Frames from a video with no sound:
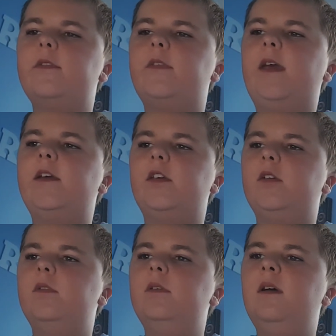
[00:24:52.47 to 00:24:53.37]
Thank
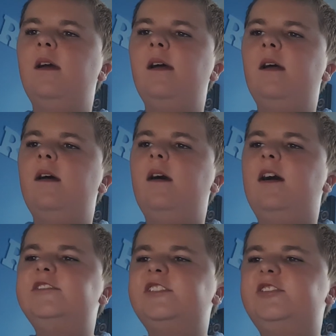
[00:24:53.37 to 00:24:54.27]
you,
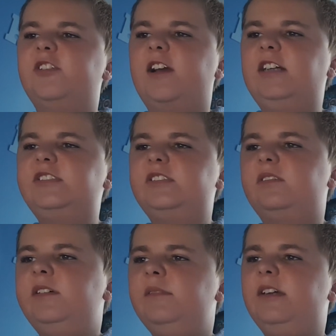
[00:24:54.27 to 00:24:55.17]
I said
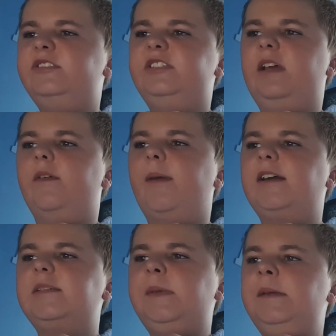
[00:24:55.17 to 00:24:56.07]
sarcastically as he gave it
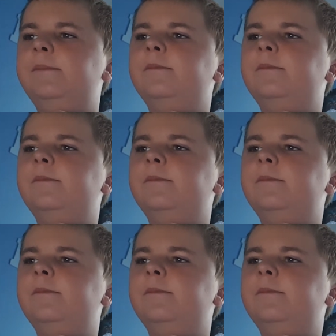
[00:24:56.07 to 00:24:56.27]
back to me.